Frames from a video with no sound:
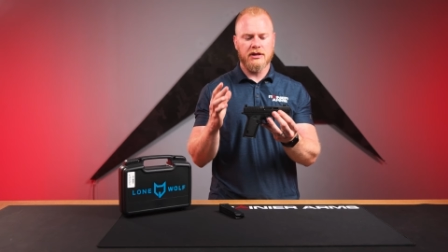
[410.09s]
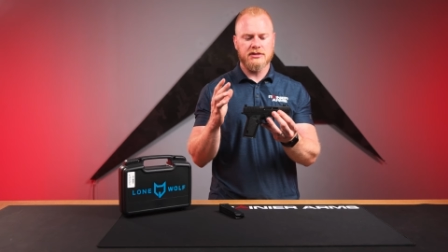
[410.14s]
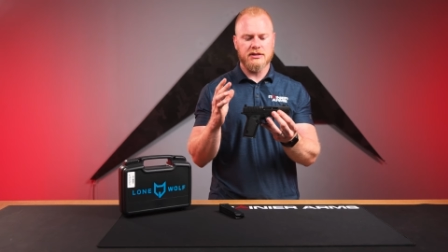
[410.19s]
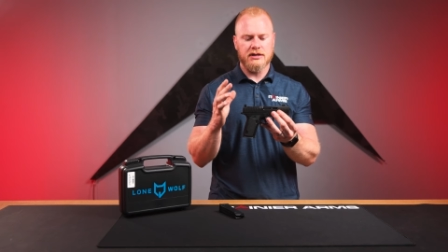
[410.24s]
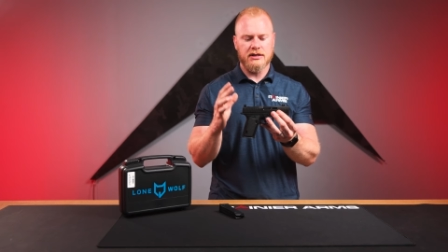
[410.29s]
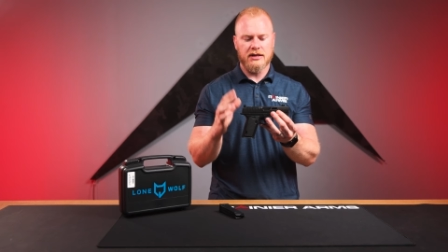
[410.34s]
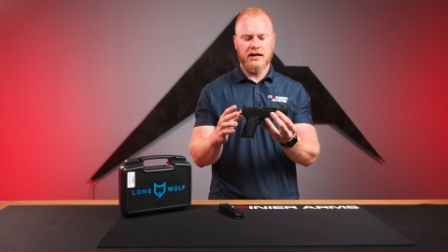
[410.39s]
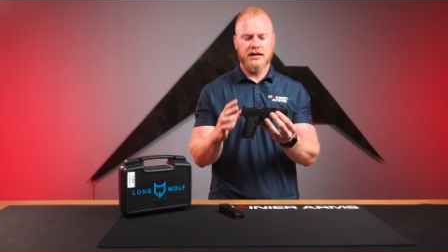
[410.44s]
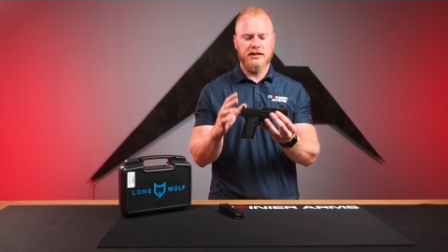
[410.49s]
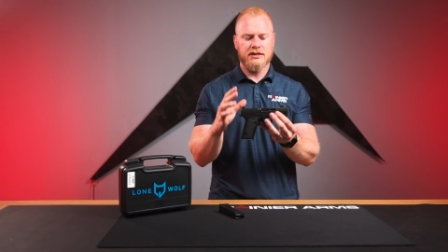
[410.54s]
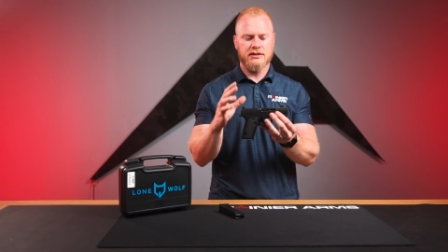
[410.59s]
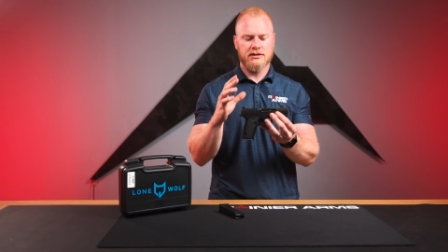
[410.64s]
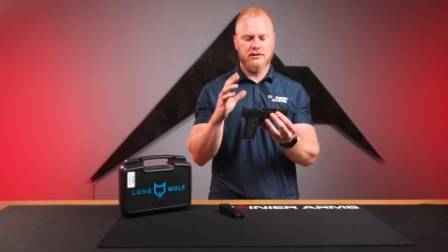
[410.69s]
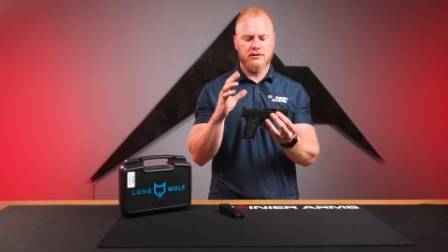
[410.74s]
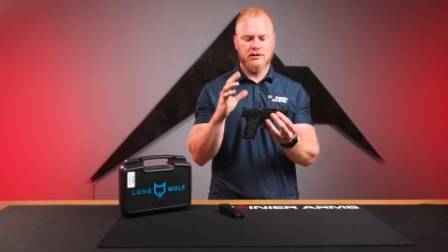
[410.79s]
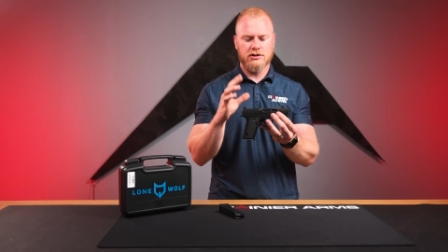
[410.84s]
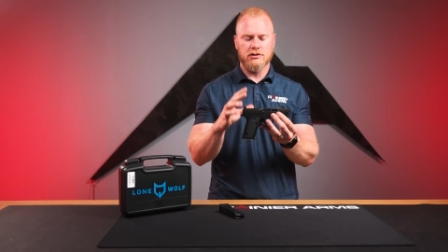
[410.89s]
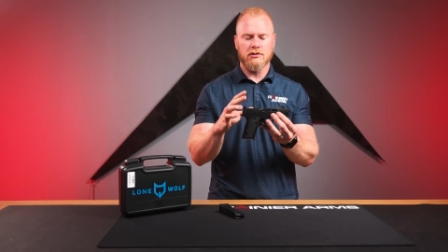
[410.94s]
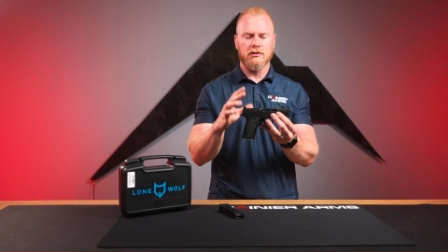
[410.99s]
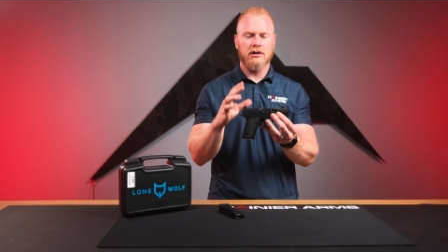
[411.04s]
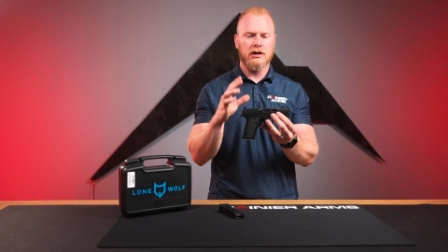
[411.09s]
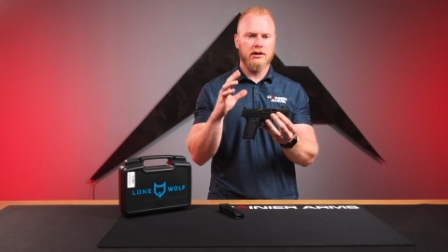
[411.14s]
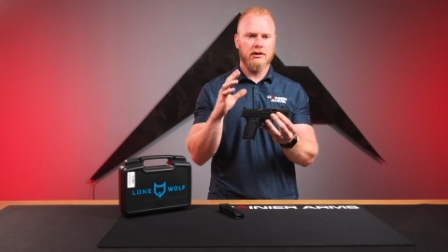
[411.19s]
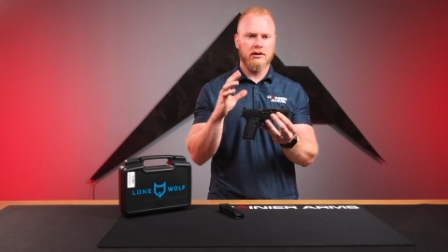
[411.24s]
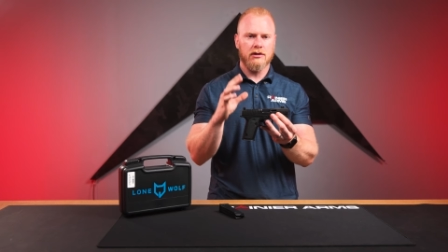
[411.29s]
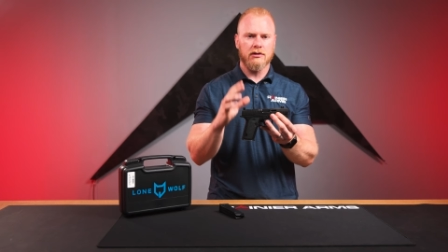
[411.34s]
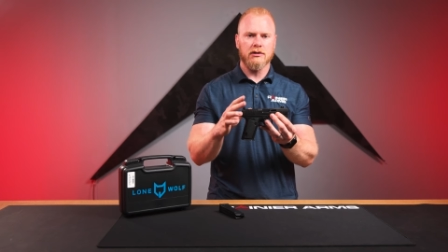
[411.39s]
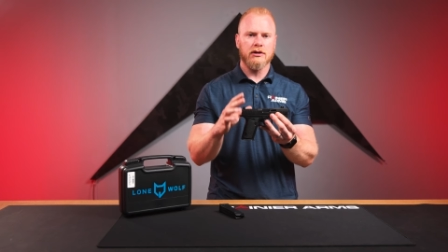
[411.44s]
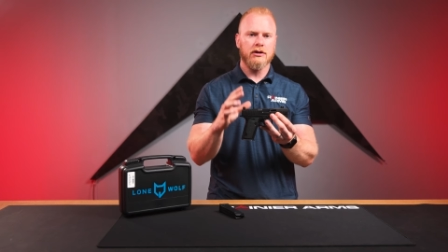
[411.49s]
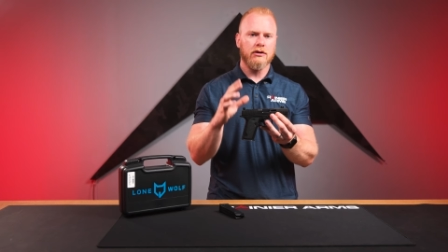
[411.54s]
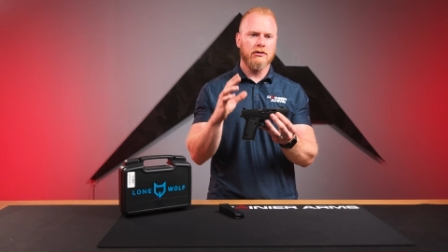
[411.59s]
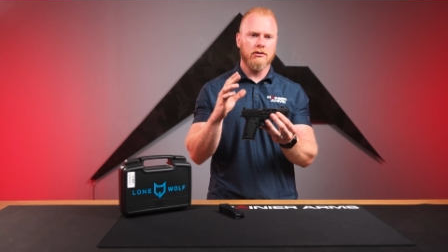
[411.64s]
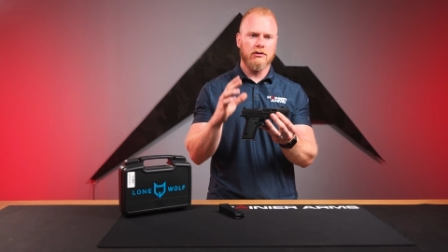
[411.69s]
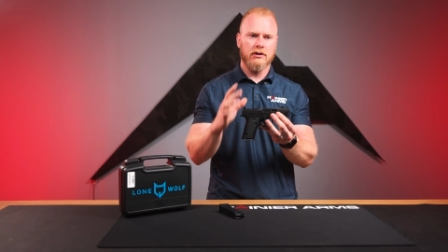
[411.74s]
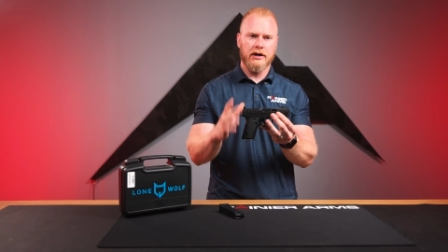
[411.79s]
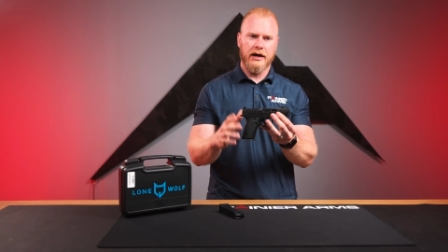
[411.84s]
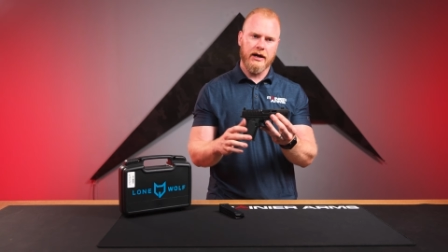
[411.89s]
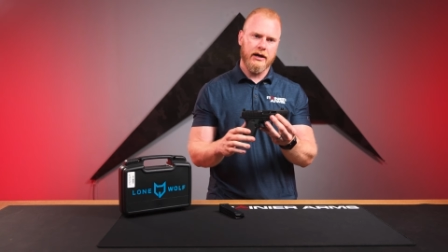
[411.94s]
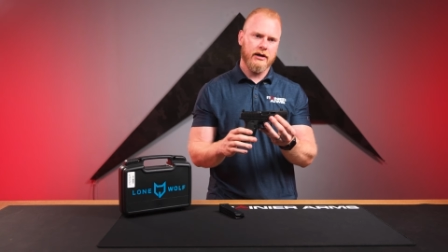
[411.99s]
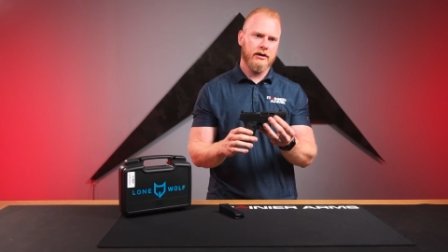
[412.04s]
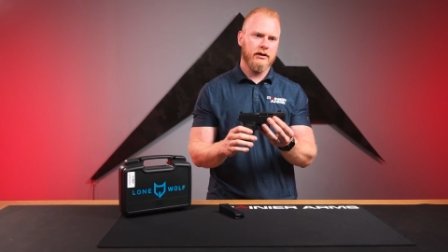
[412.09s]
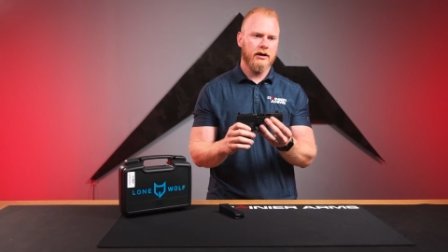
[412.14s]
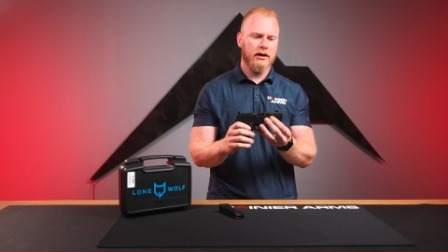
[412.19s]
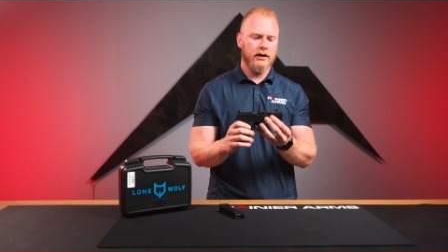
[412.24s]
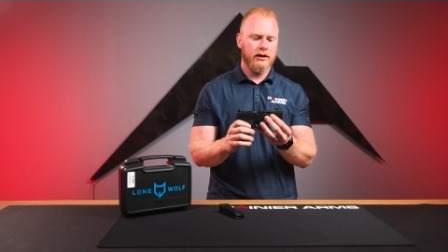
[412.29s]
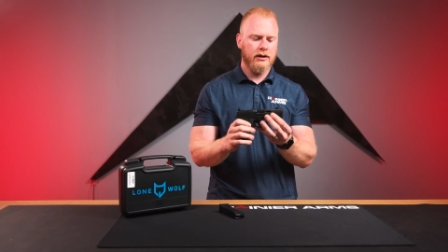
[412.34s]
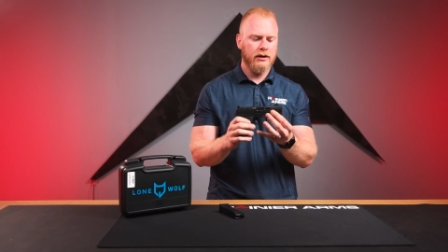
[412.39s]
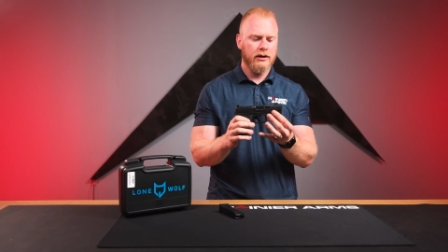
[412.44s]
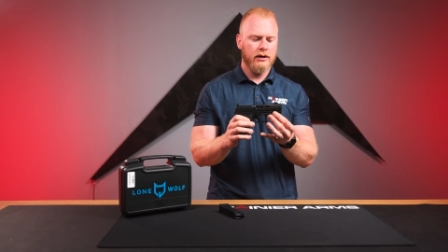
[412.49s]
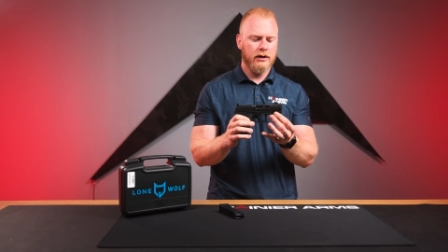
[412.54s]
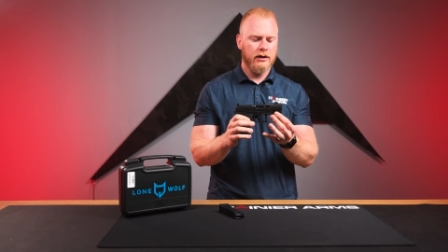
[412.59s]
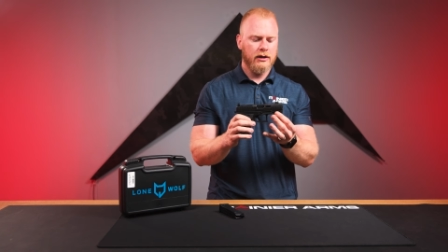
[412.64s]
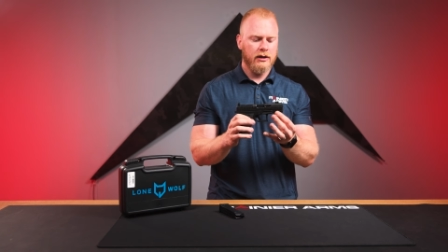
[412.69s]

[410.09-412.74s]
It's a nice shooting little handgun.